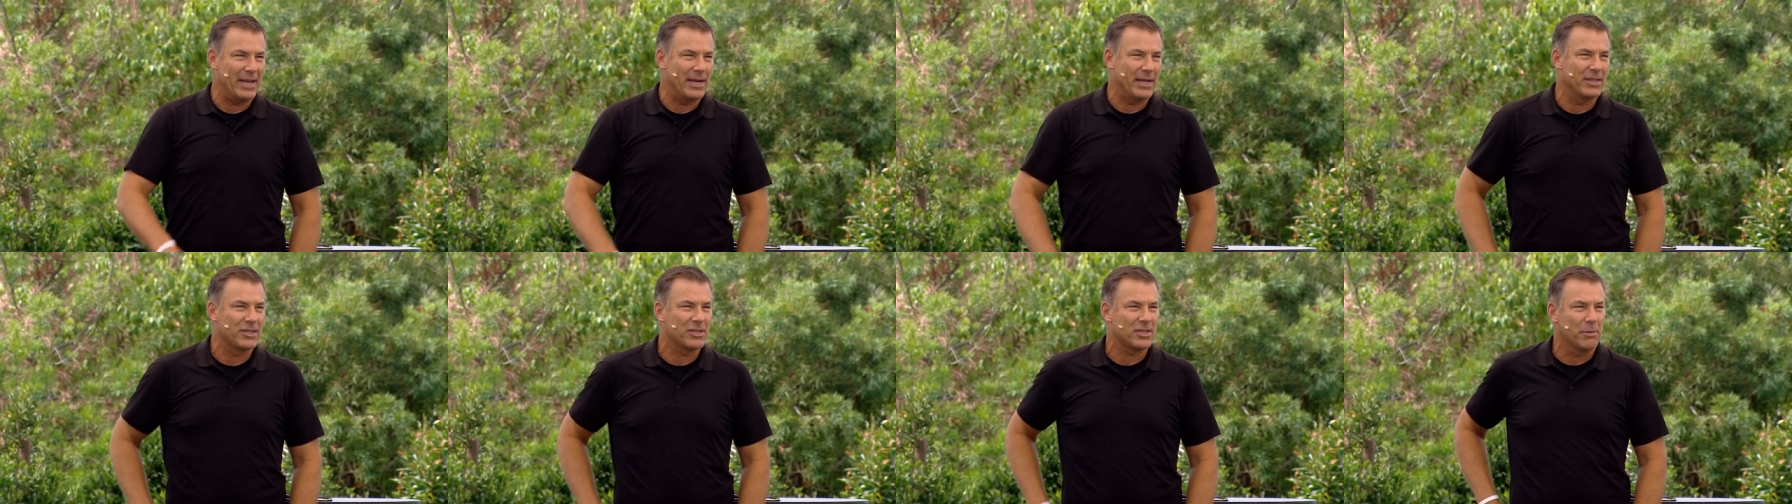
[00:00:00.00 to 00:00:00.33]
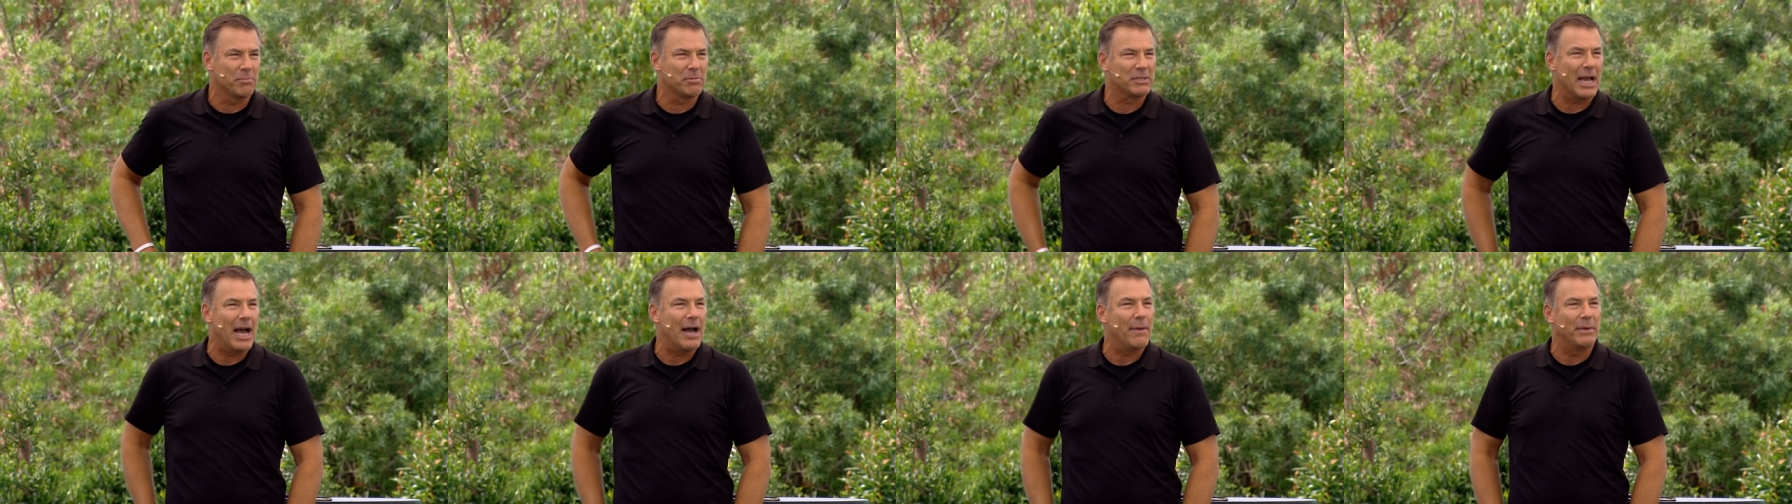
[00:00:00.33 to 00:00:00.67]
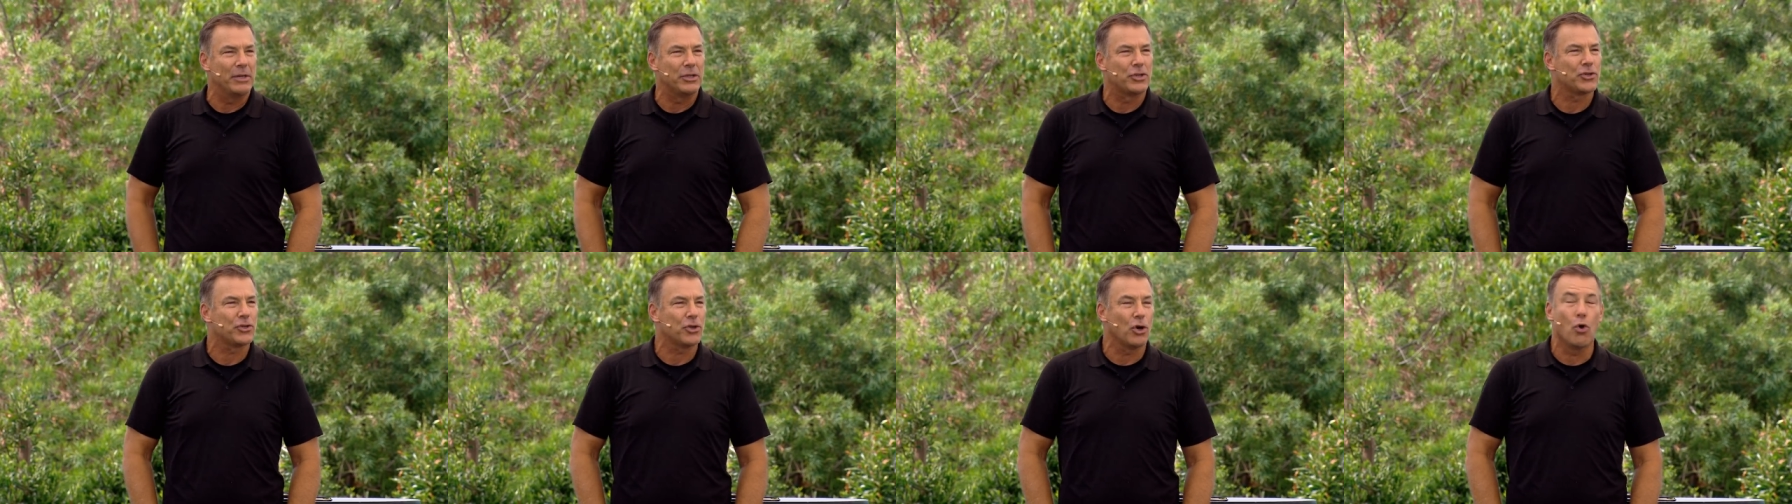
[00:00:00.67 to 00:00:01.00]
And sometimes
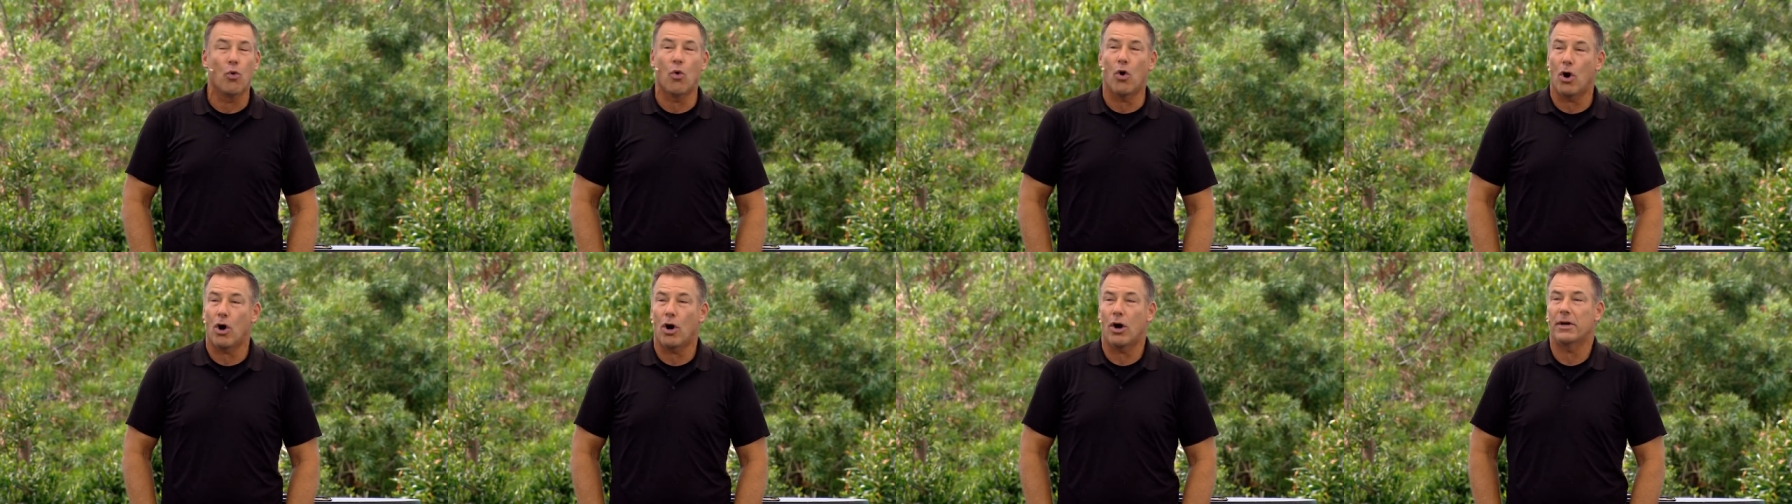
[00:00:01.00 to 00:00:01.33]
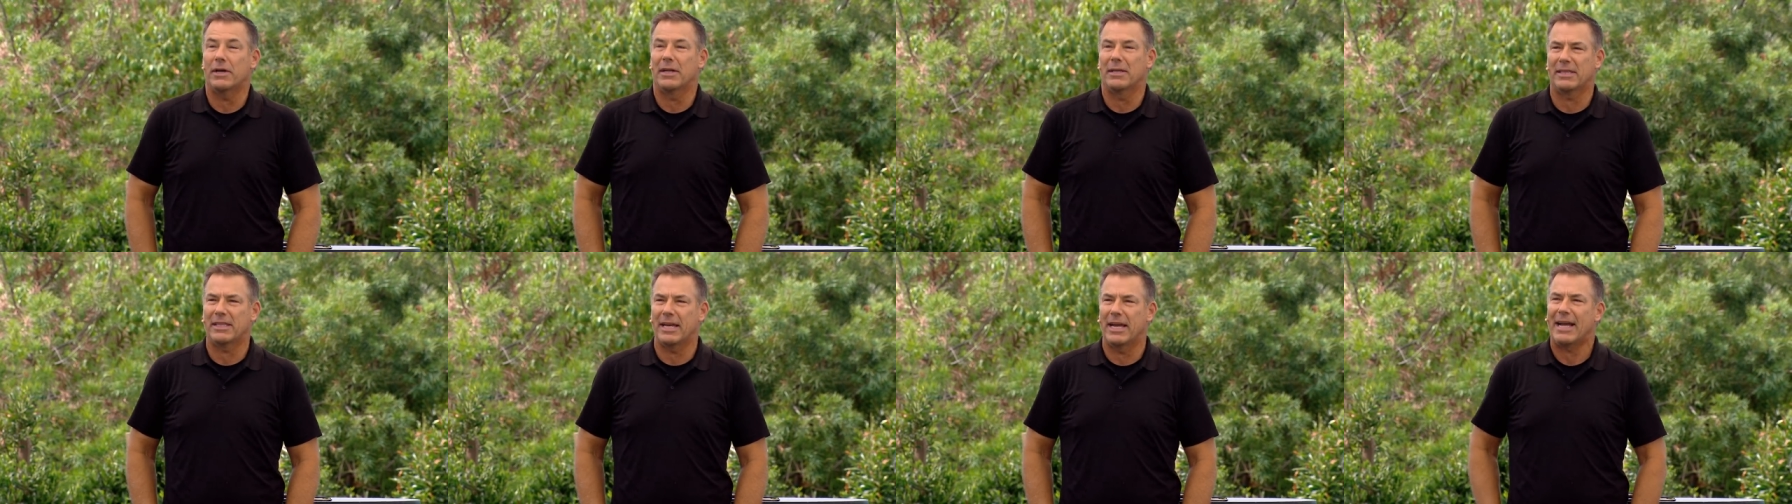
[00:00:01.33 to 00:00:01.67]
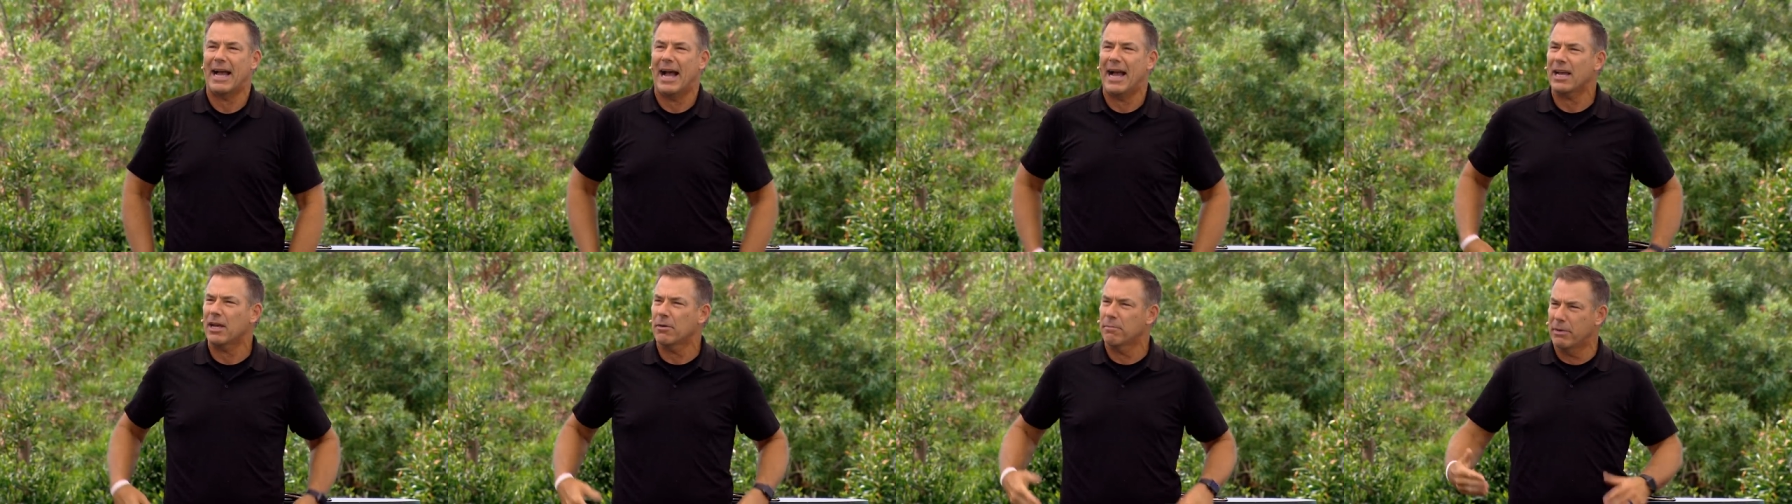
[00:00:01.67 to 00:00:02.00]
it's so hard to think
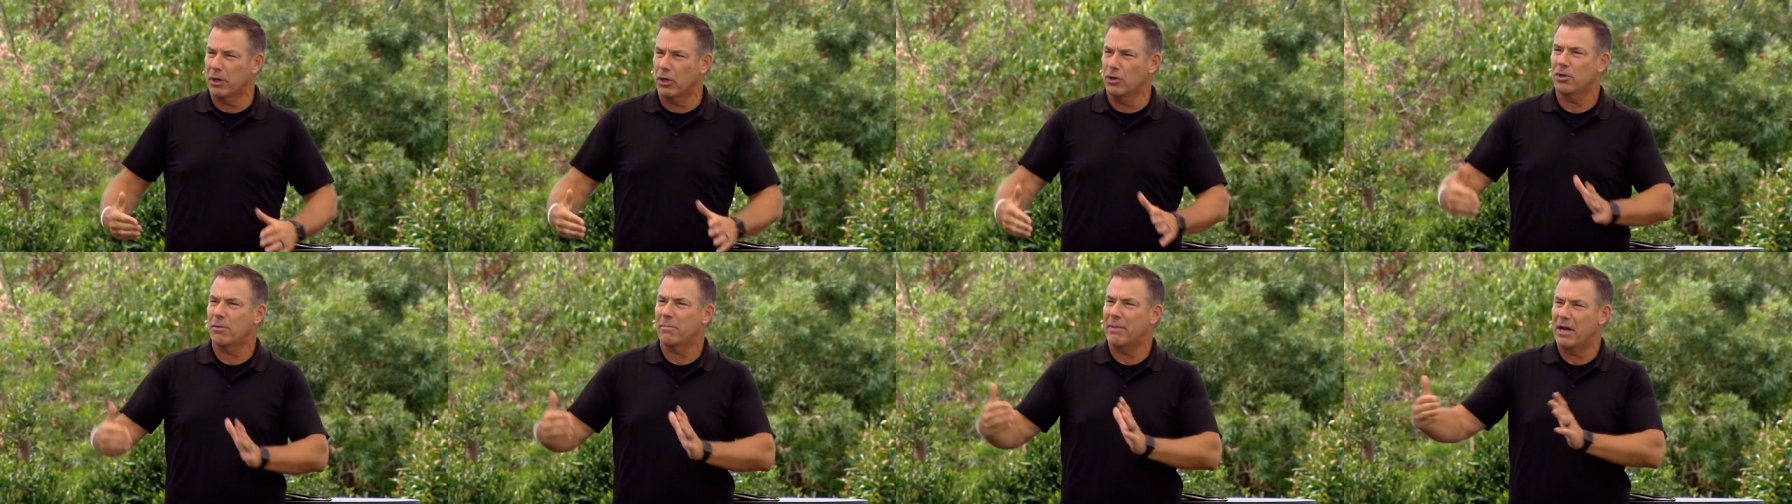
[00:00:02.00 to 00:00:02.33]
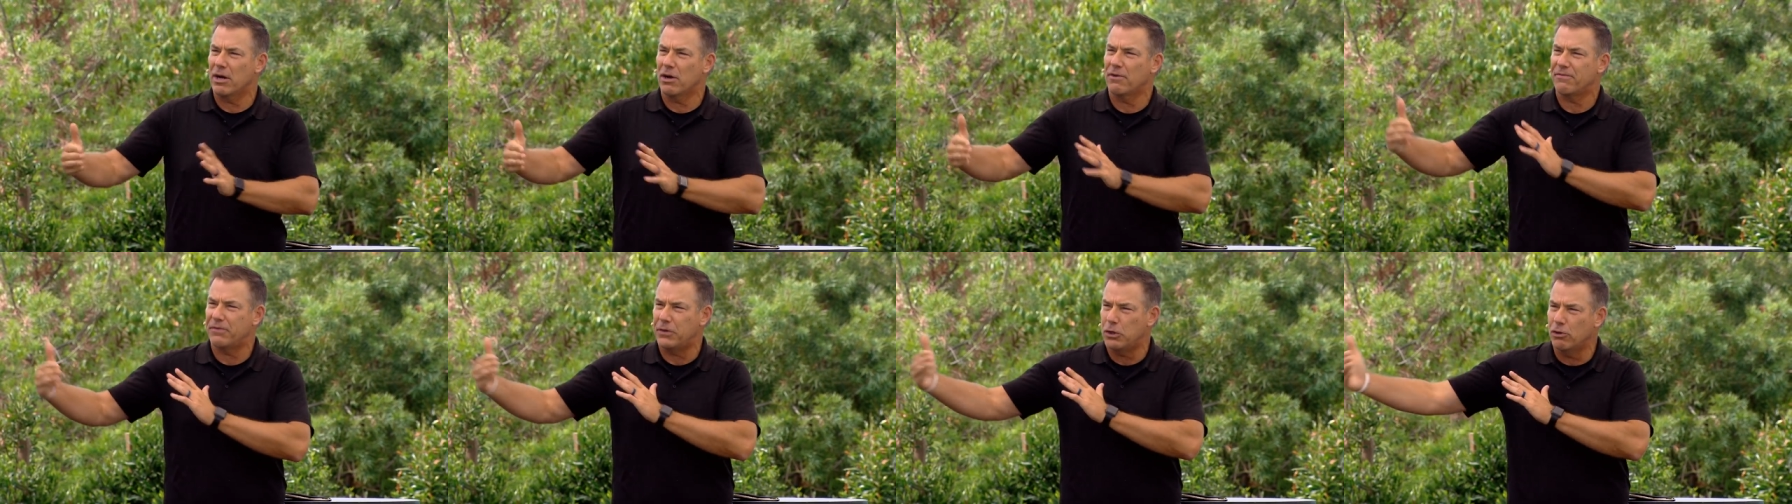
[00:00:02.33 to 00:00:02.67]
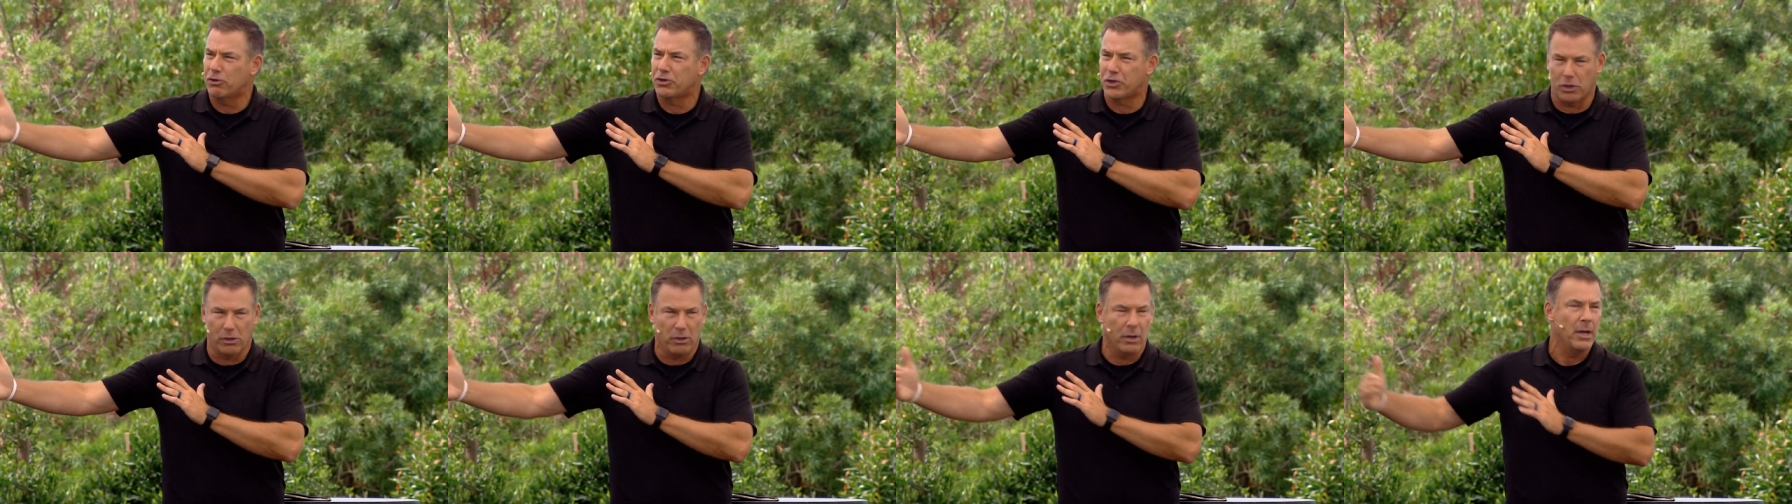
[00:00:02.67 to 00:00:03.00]
I can build a better
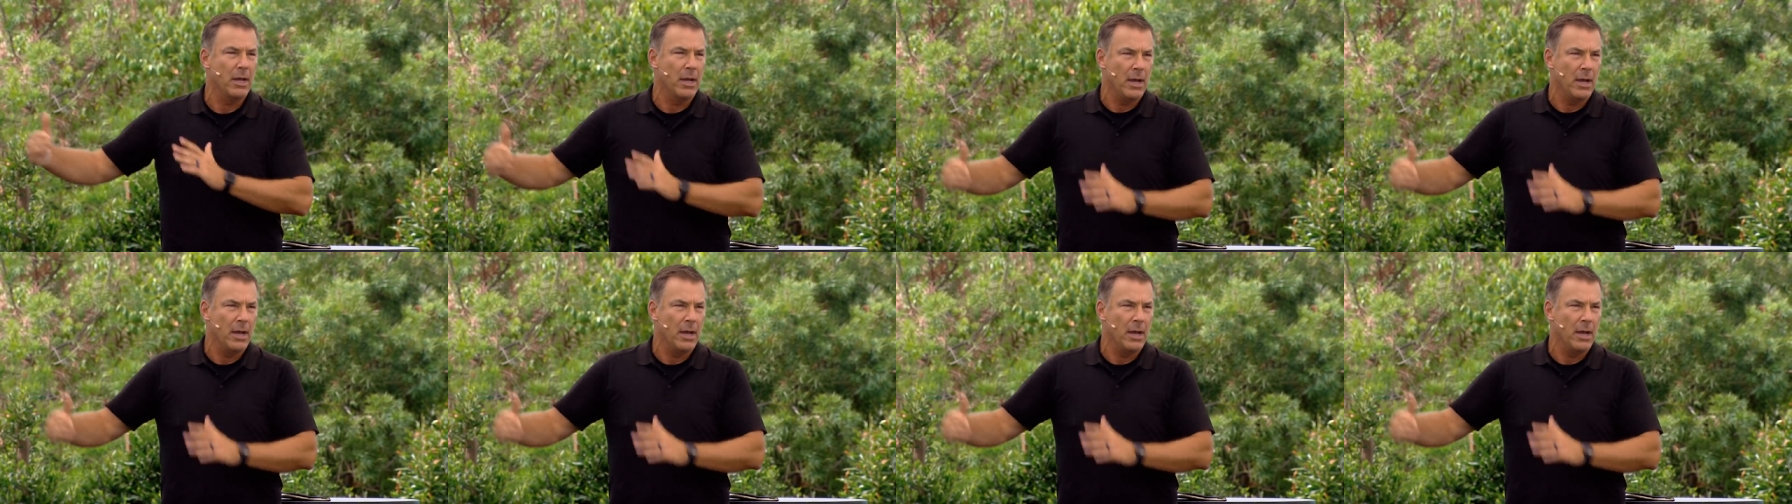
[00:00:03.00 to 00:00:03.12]
future